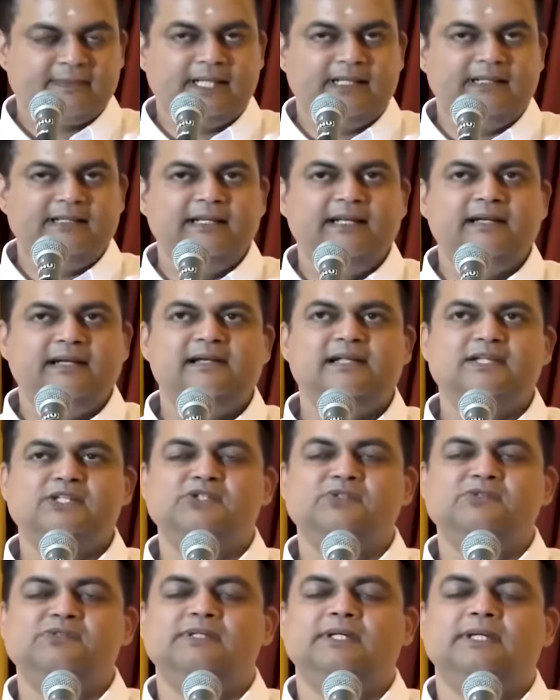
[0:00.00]
And needless
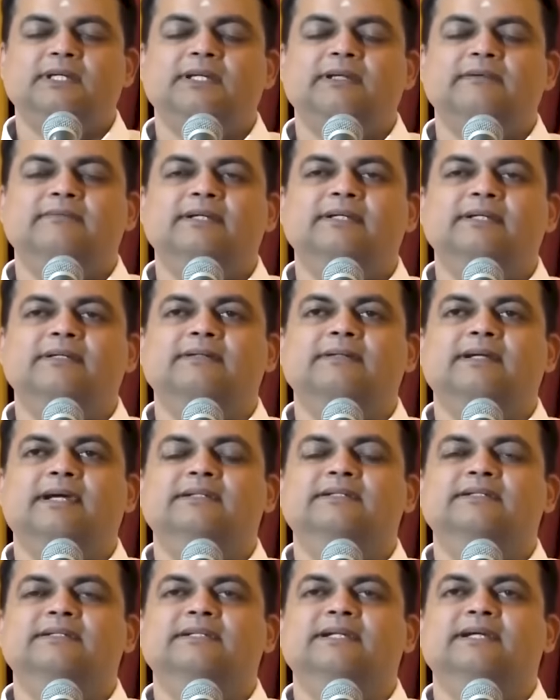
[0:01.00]
to say, even
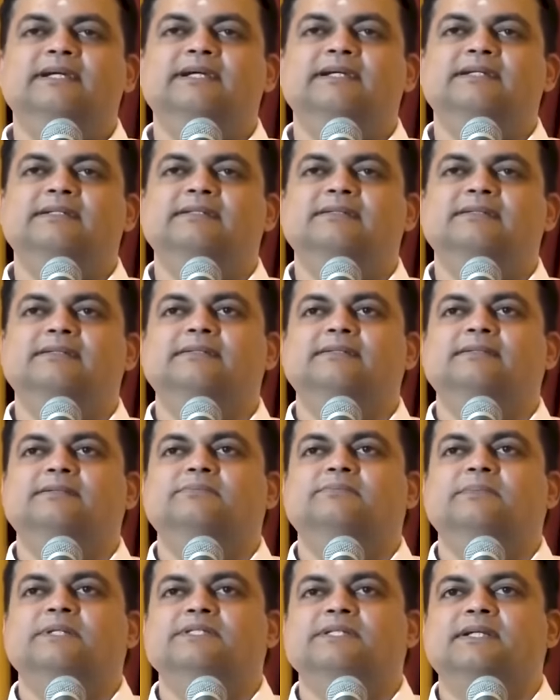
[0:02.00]

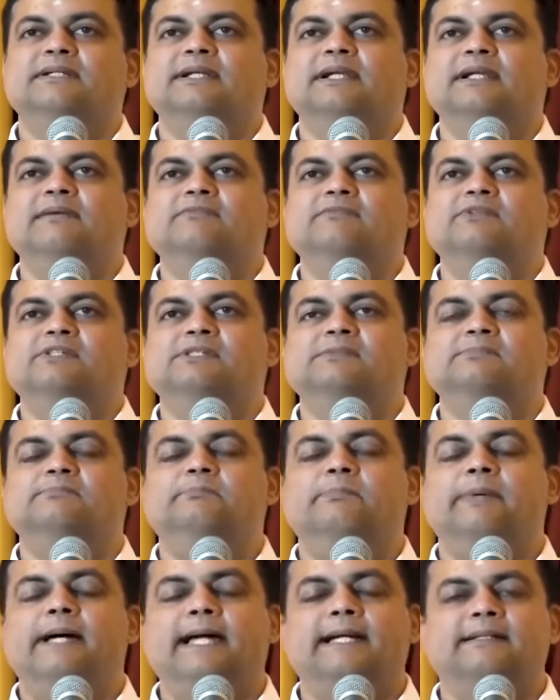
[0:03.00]
98, Prashant Nilayam was
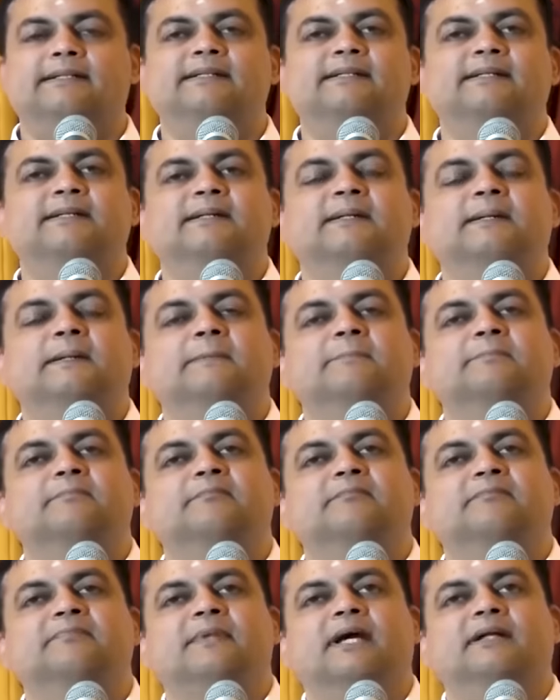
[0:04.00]
packed.
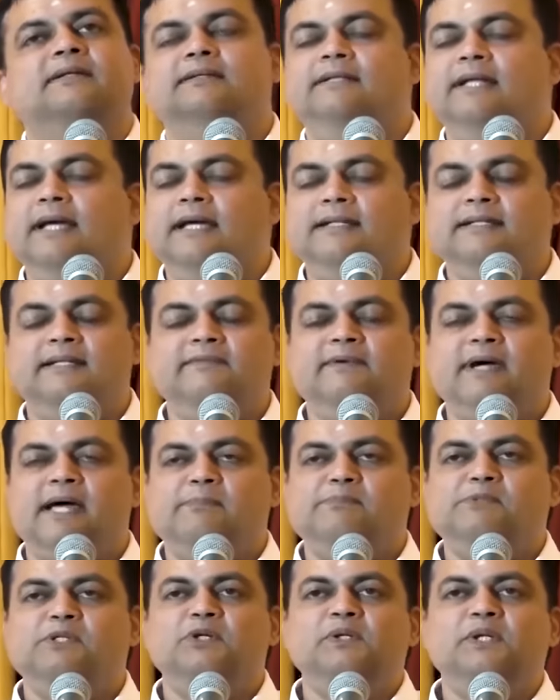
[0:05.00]
And there were
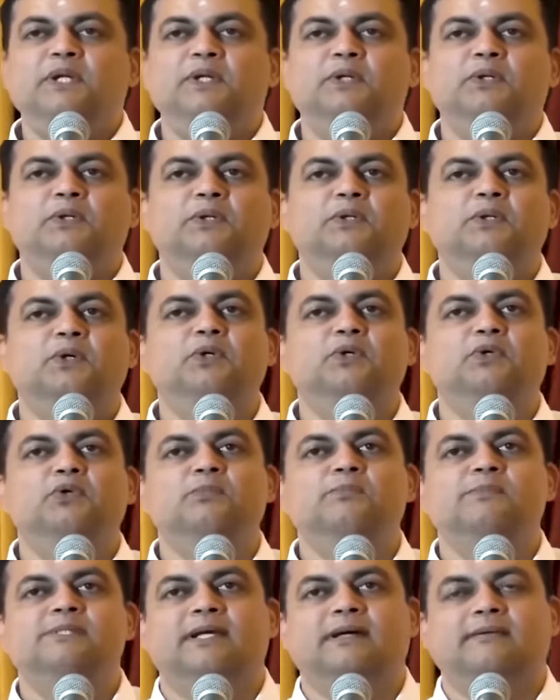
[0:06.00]
absolutely no
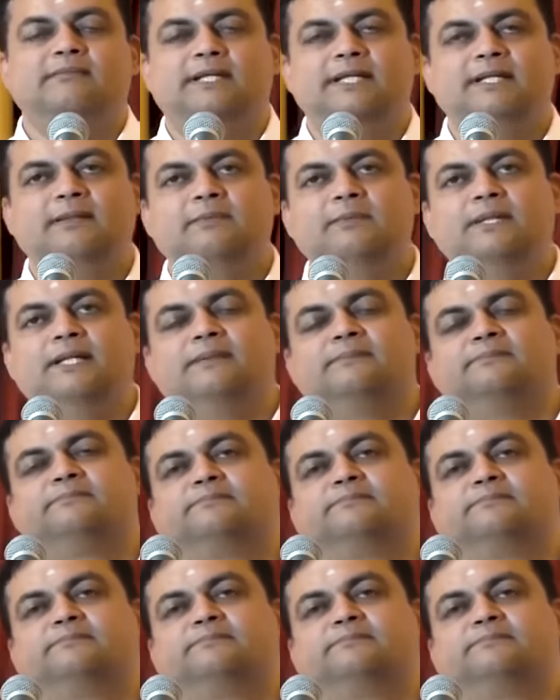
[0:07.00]
rooms available.